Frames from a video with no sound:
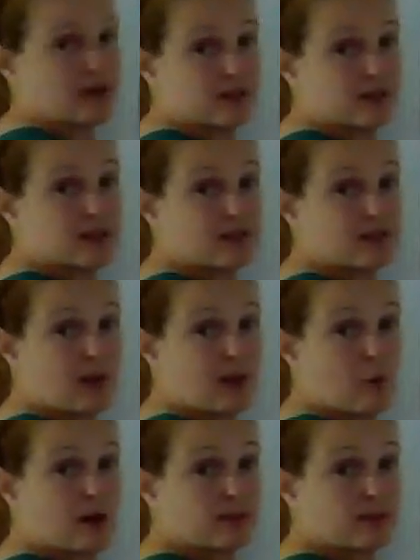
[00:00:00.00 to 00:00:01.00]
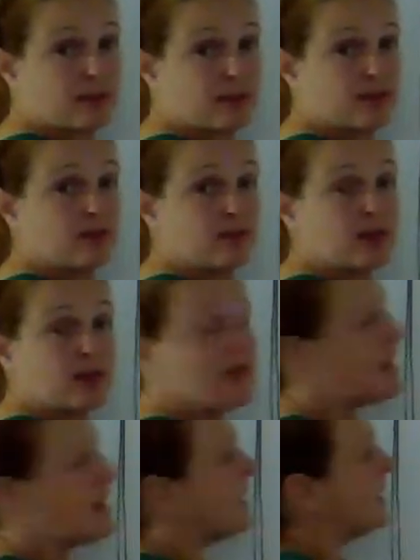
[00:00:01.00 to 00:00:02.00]
this is my water balloon,
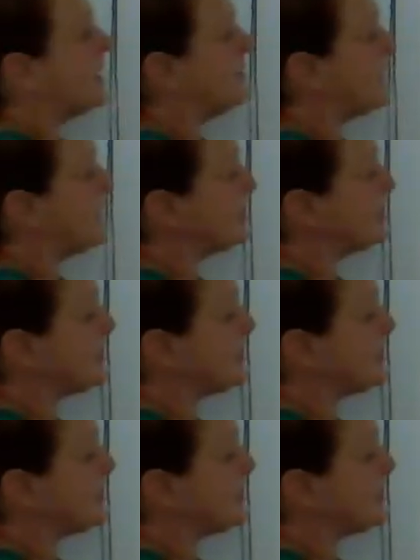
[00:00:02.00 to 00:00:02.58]
everything